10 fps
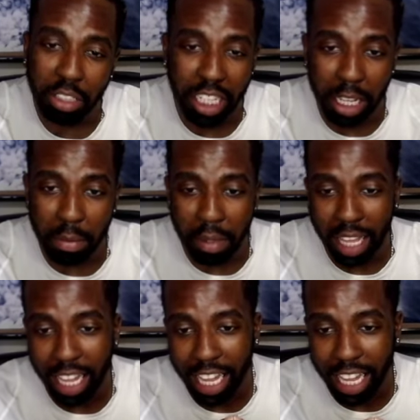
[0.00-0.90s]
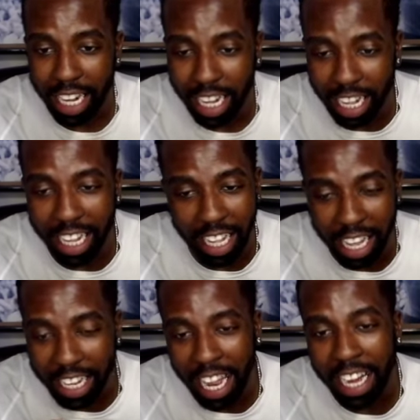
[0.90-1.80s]
go cheap in
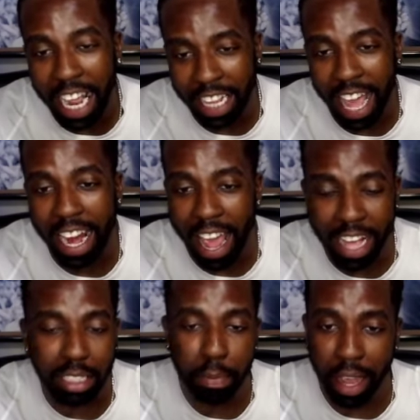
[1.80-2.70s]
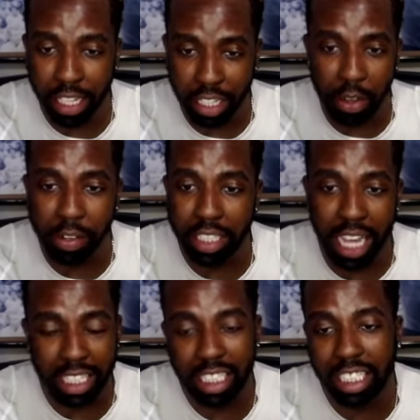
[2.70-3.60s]
that aspect, you know, because
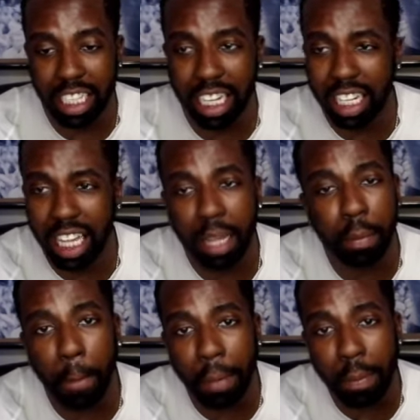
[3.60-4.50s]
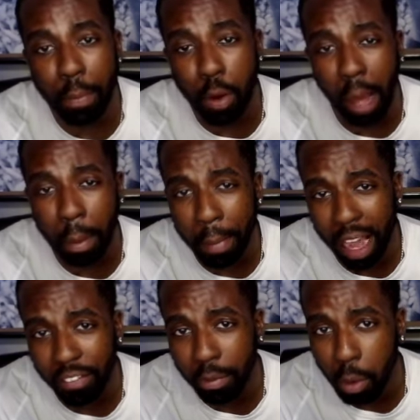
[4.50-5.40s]
that's just gonna keep people coming
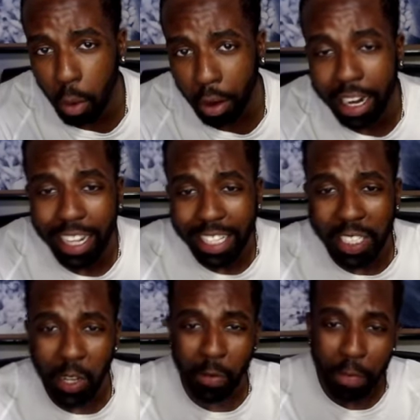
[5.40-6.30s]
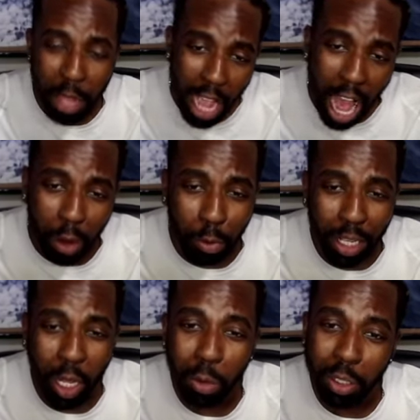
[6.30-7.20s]
back for more. So I
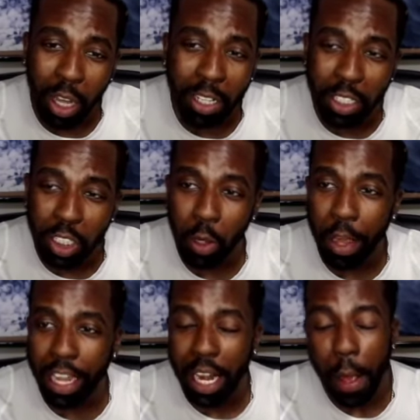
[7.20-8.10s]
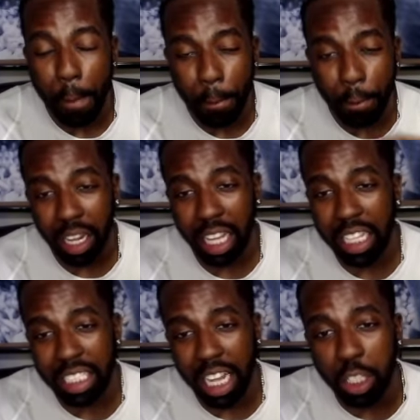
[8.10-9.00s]
really hope y'all enjoyed.
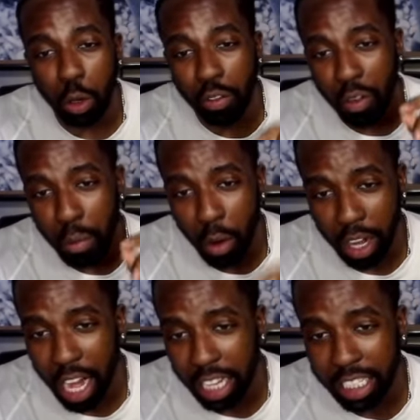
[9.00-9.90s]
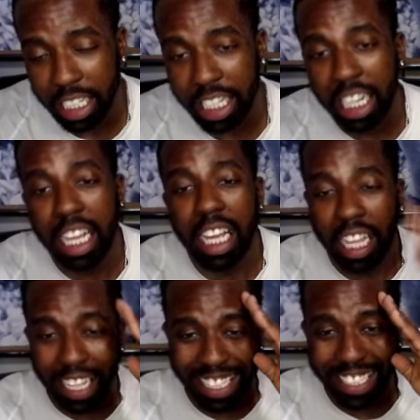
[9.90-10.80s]
Please stay tuned for more content.
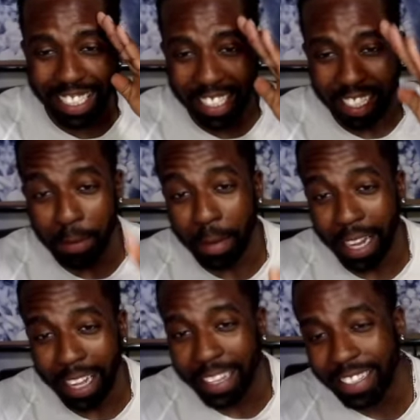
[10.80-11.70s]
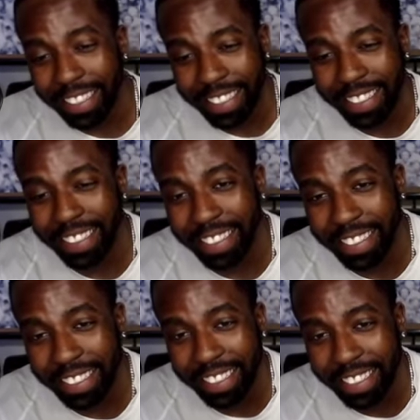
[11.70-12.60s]
Goodbye.
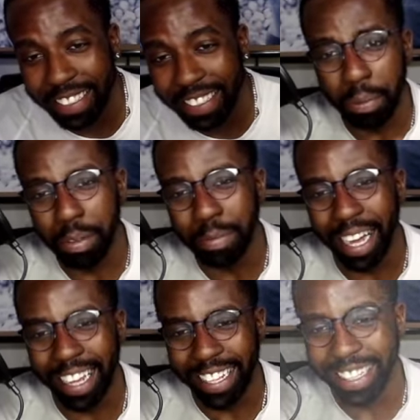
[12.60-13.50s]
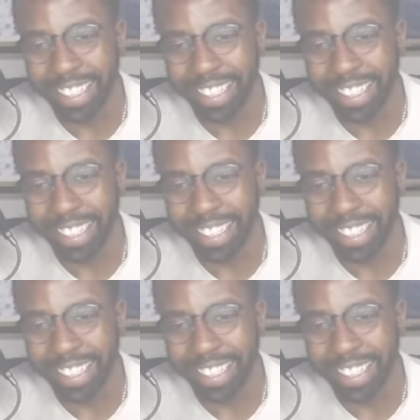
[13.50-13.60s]
Bye-bye.